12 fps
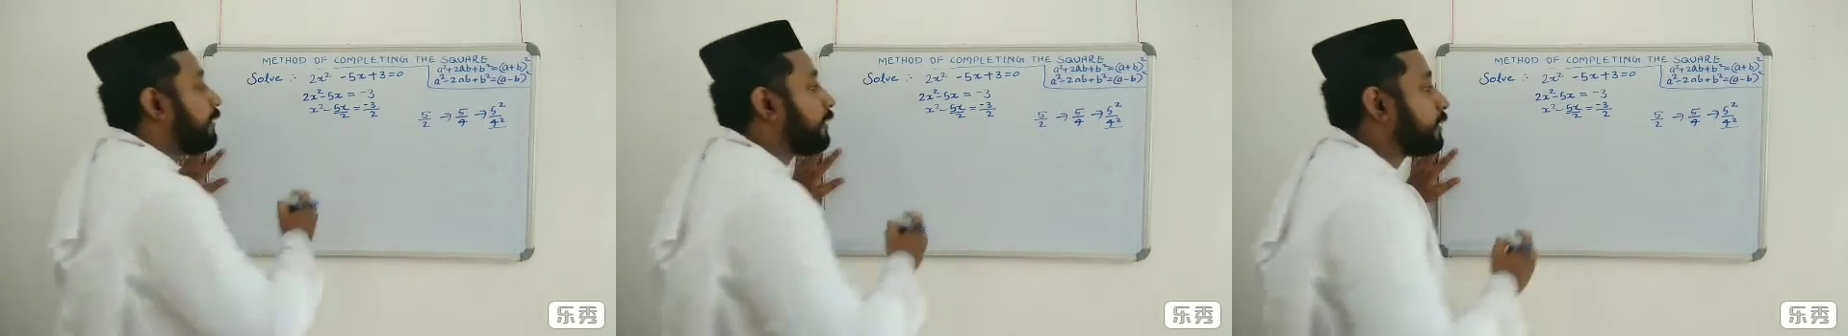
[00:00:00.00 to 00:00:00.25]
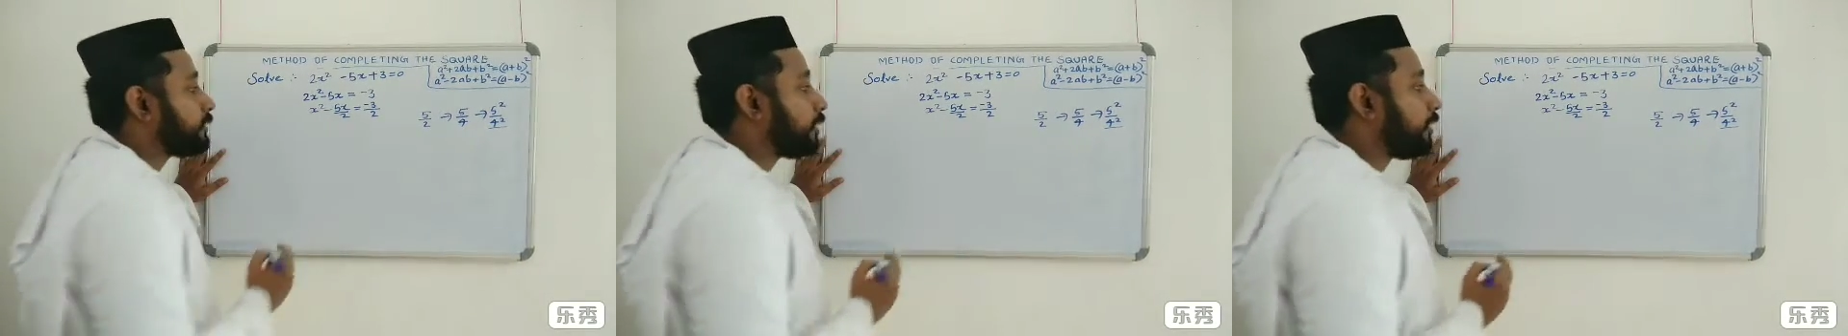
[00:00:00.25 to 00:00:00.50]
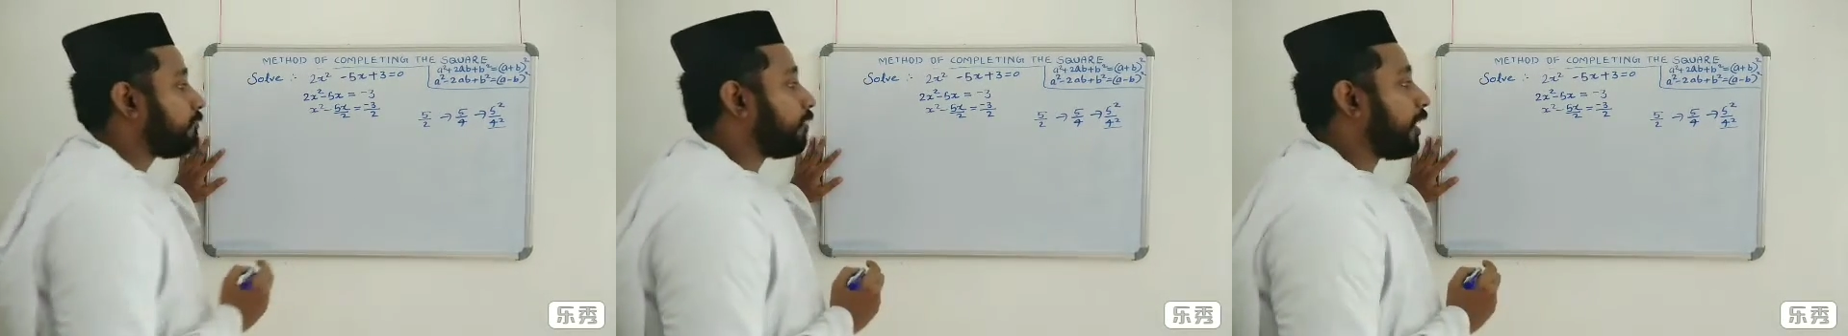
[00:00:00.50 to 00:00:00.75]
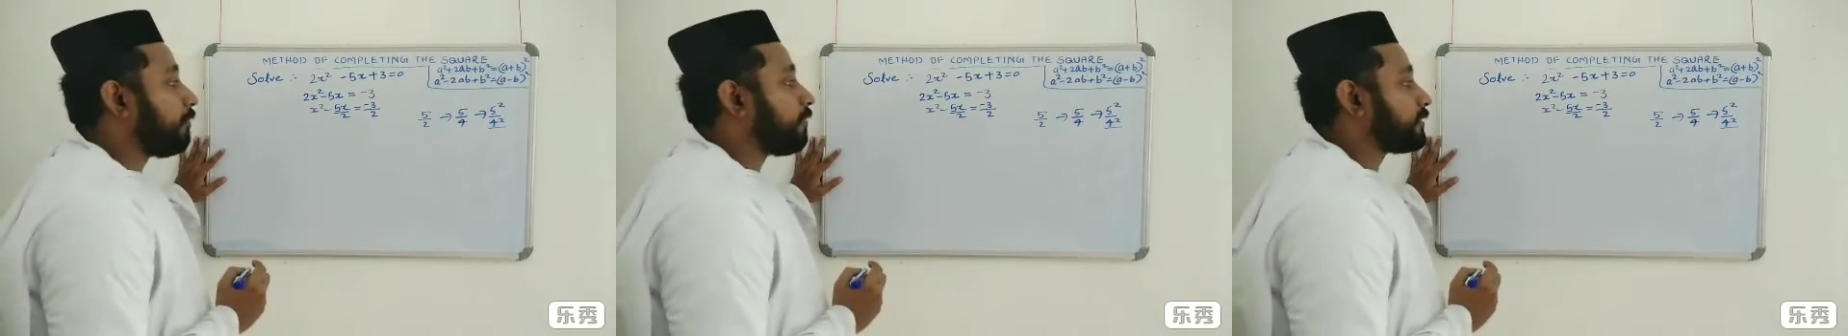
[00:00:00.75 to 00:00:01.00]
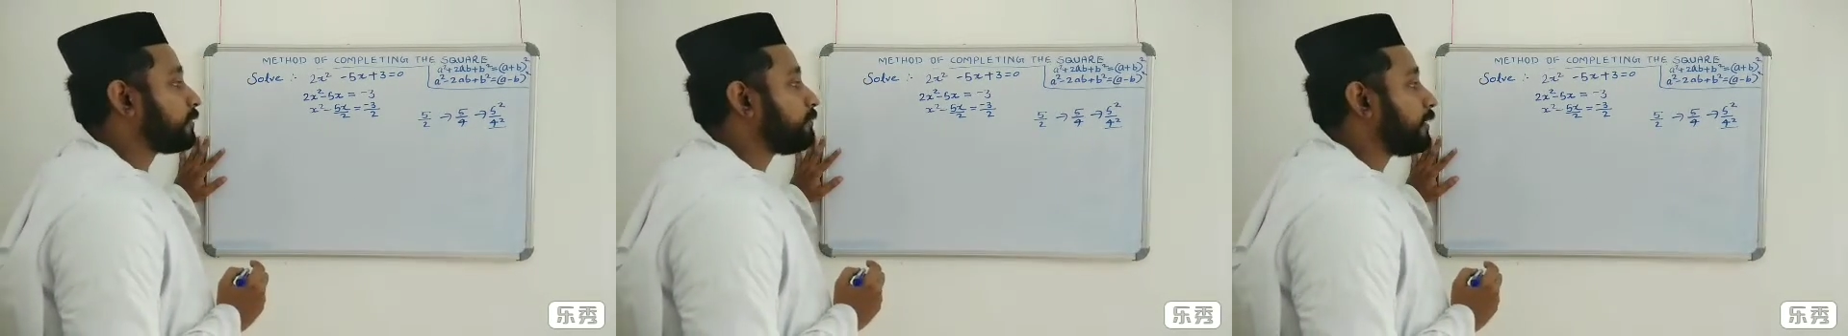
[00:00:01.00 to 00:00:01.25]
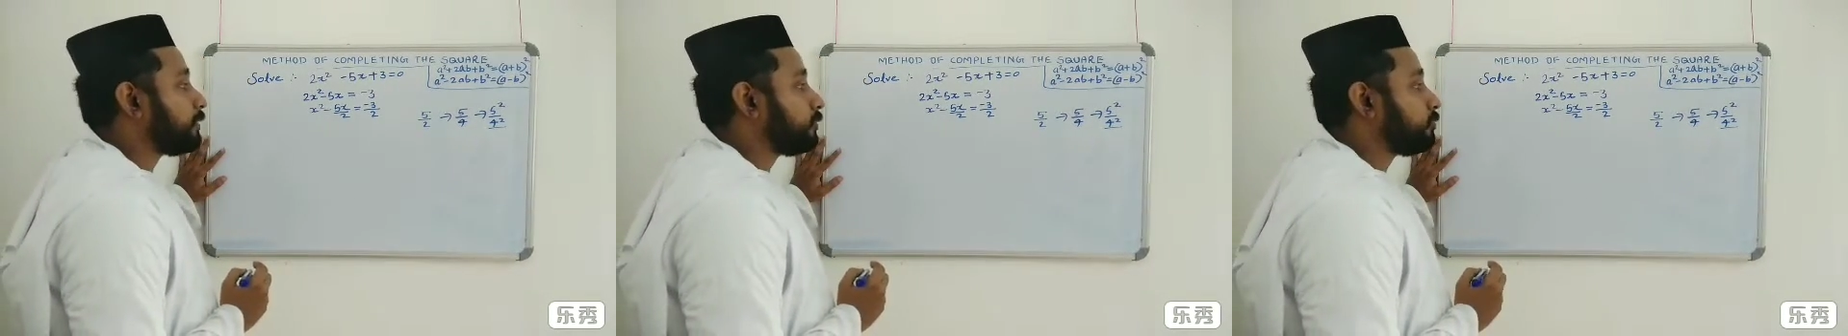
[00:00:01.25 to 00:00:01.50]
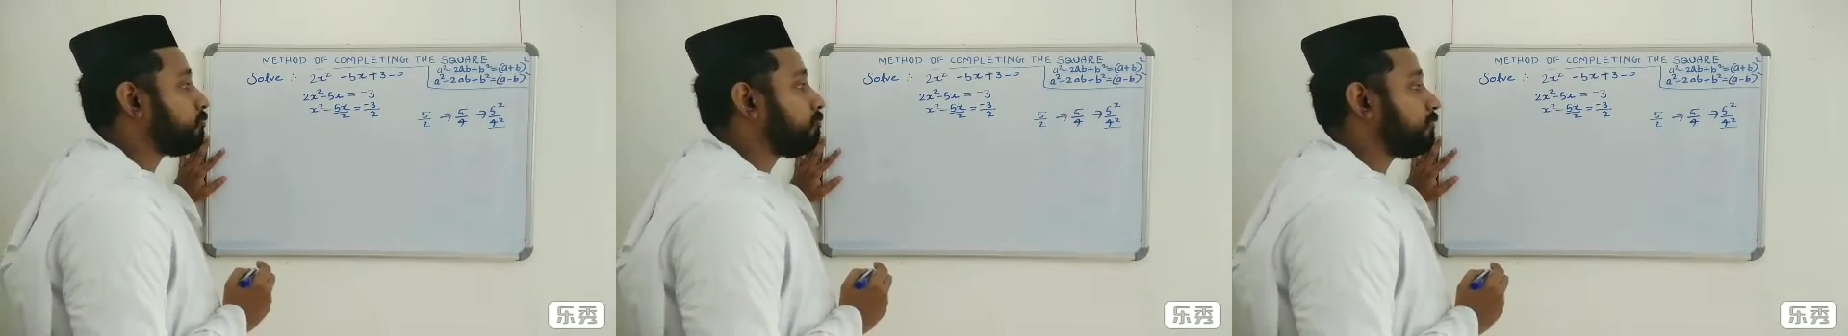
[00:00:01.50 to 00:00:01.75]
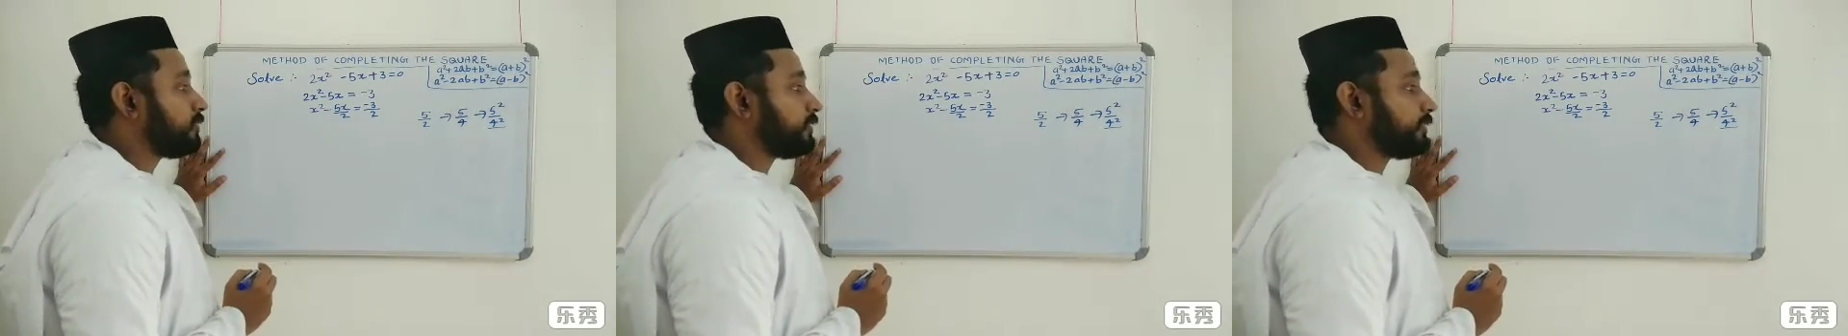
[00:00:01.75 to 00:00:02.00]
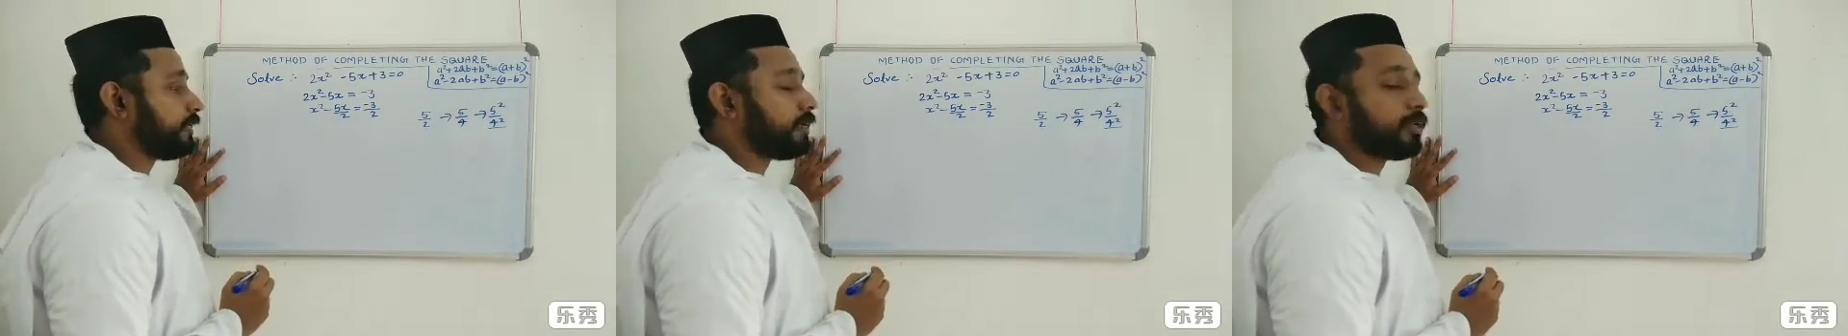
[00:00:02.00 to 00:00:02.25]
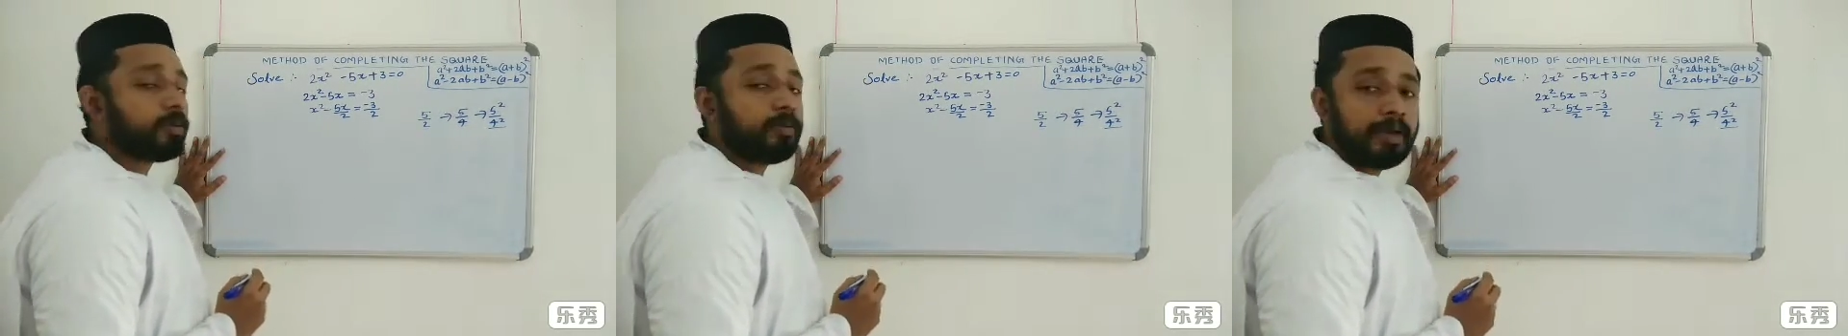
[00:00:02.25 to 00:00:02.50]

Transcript: minus 5x by 2, which is equal to